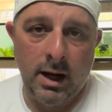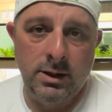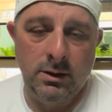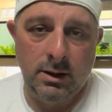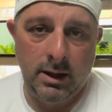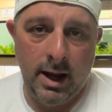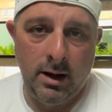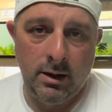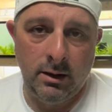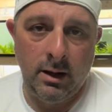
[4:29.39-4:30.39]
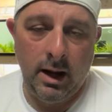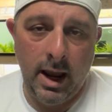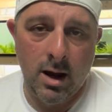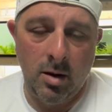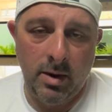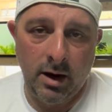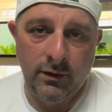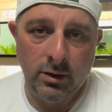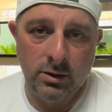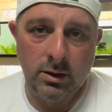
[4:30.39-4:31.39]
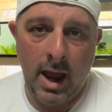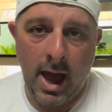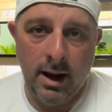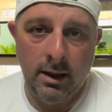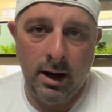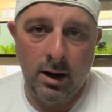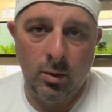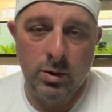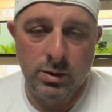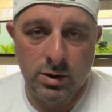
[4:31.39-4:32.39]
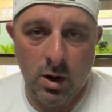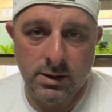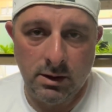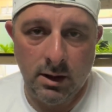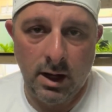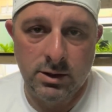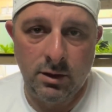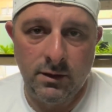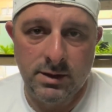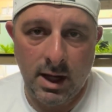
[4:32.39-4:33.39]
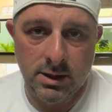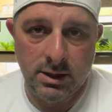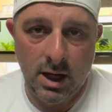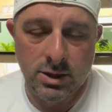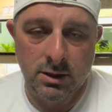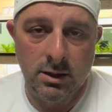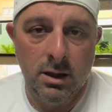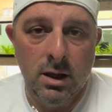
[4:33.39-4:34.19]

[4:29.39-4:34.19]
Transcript: I took the hang-on back filter out of there, which was causing a lot of surface agitation.